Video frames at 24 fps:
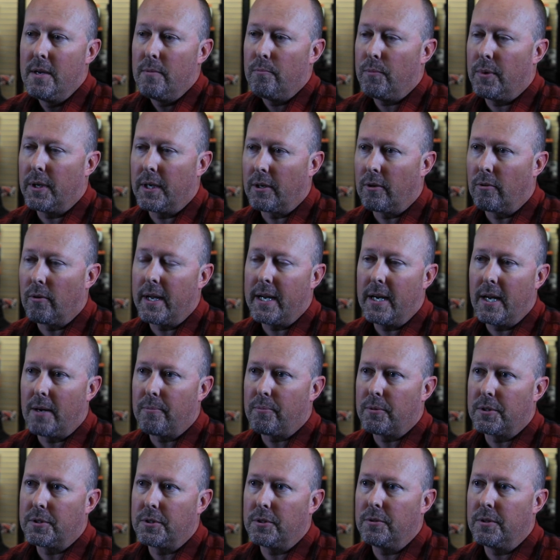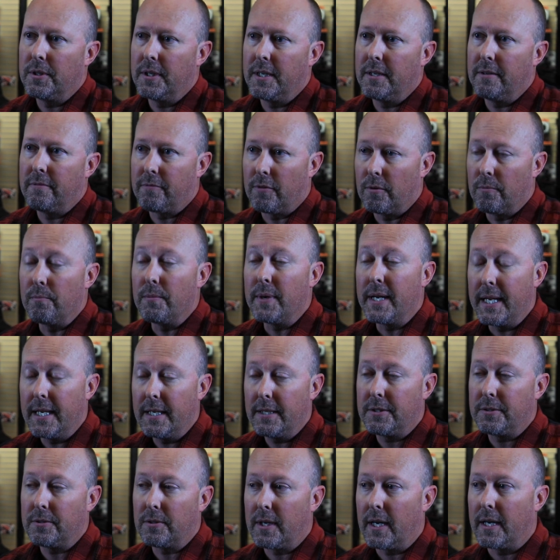been a great opportunity for me
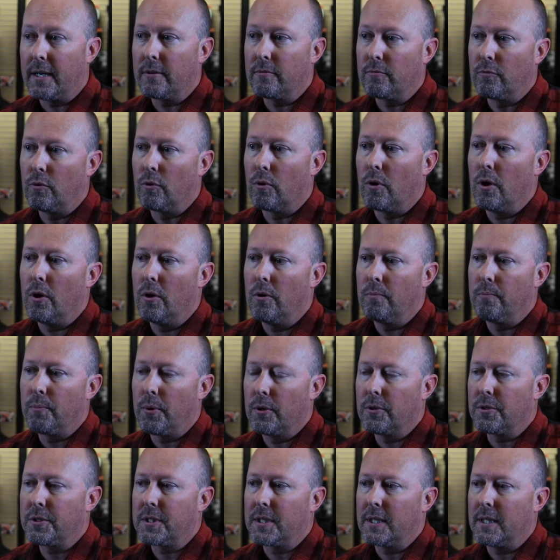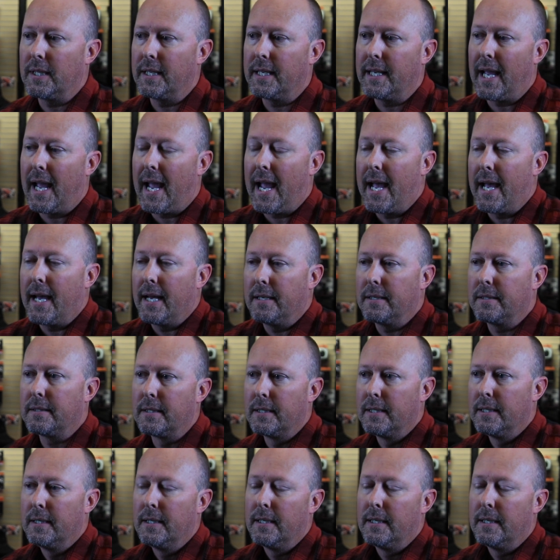to kind of grow personally and